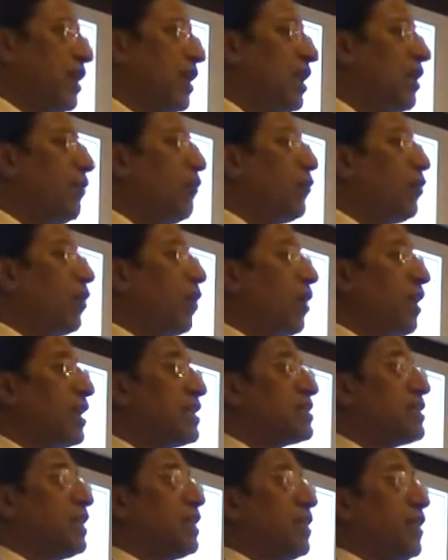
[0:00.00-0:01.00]
If your
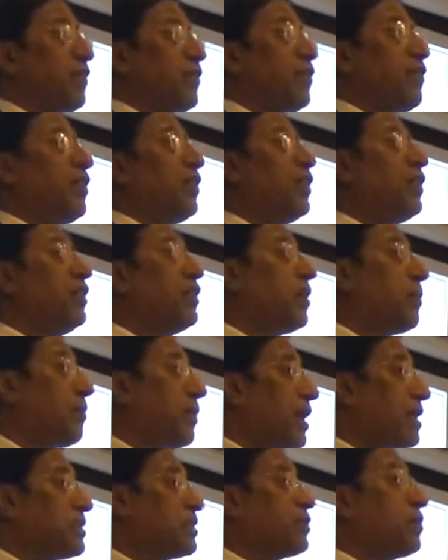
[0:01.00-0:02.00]
asset, if in the
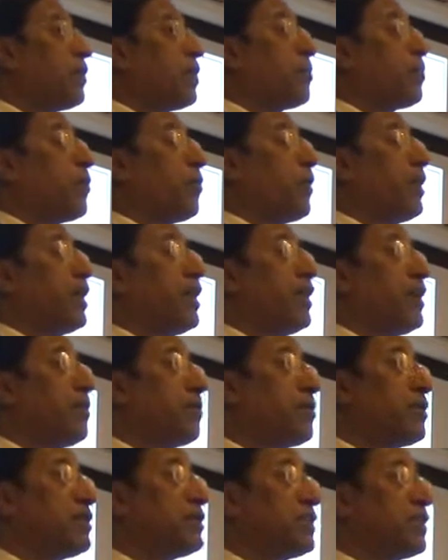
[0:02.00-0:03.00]
past you are providing
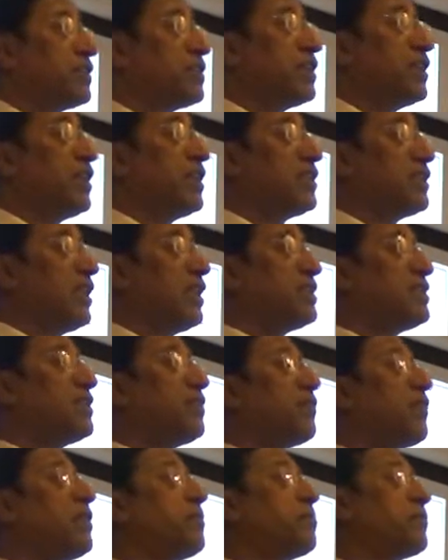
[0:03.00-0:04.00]
depreciation at let's say
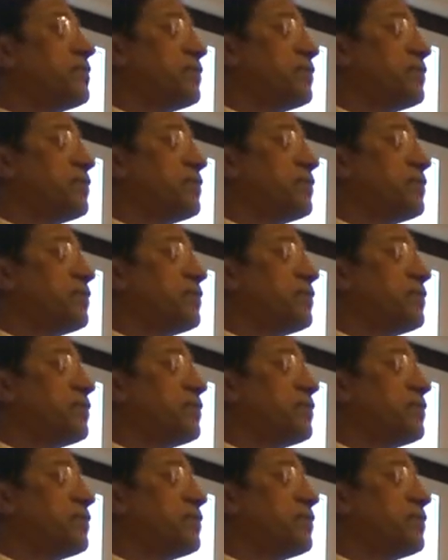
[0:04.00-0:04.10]
5%.